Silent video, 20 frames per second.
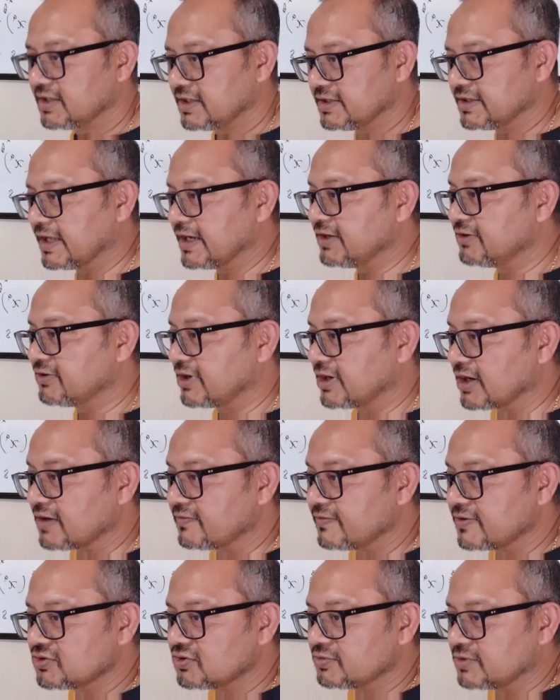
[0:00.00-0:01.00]
you can always
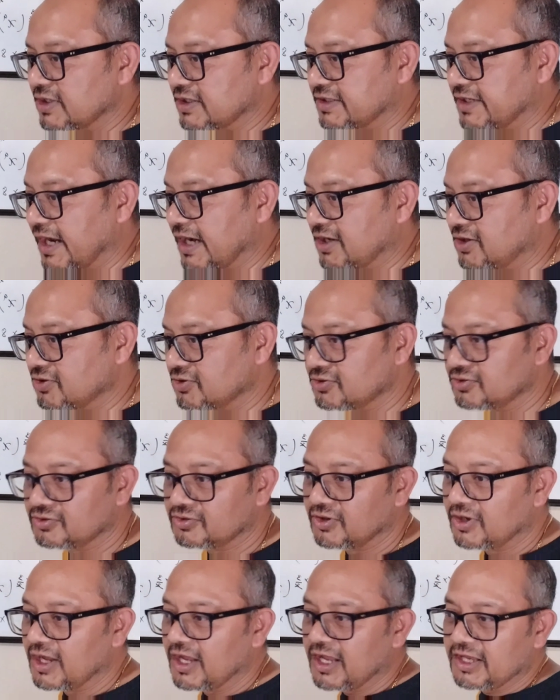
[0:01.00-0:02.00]
do tic-tac-toe.
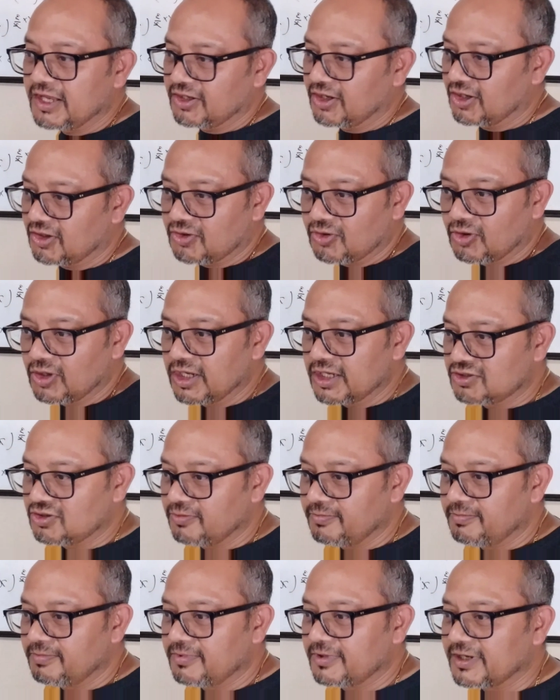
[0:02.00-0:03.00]
Your goal is to
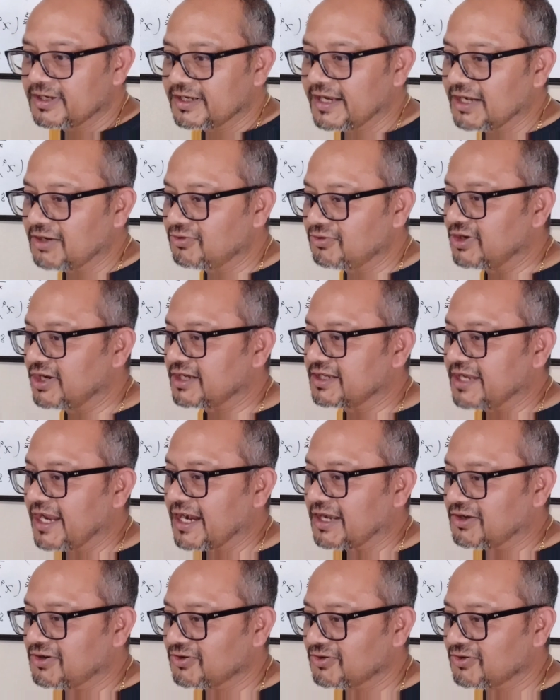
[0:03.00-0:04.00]
get to
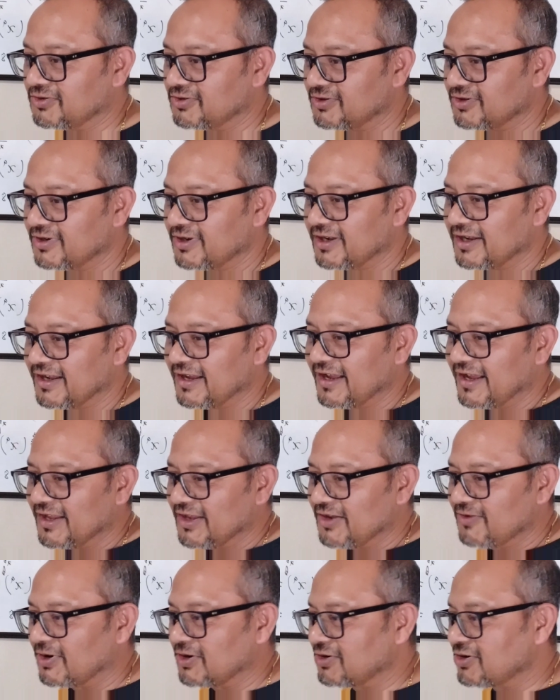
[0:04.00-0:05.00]
tic-tac-toe. You
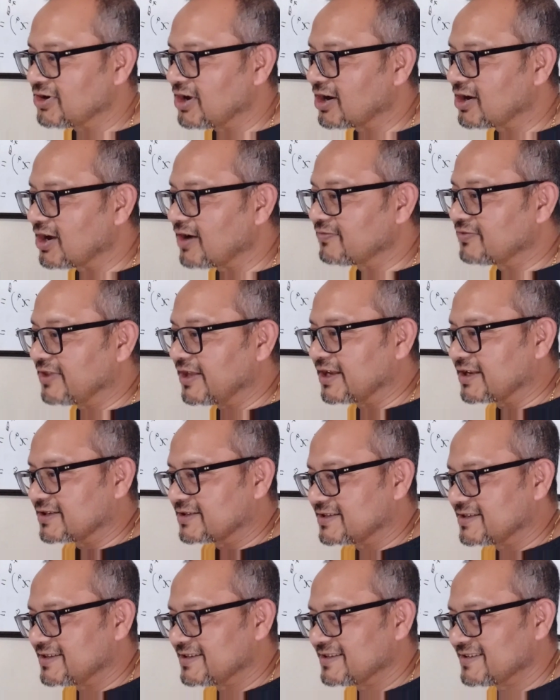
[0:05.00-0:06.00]
want to knock off things.
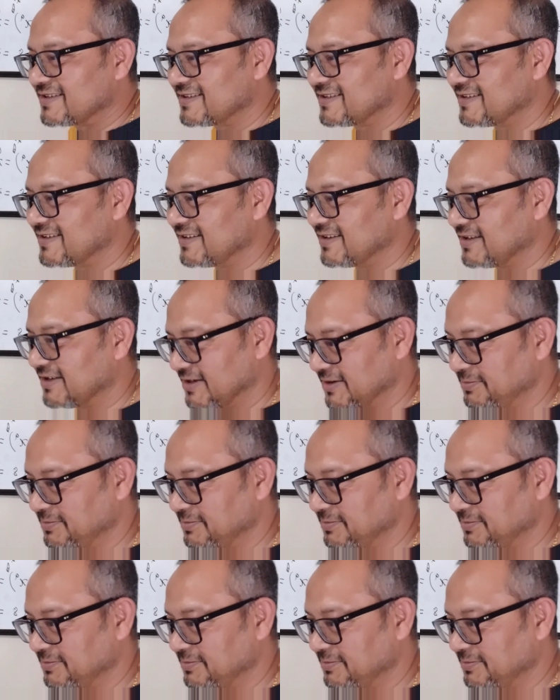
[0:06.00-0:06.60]
Yeah?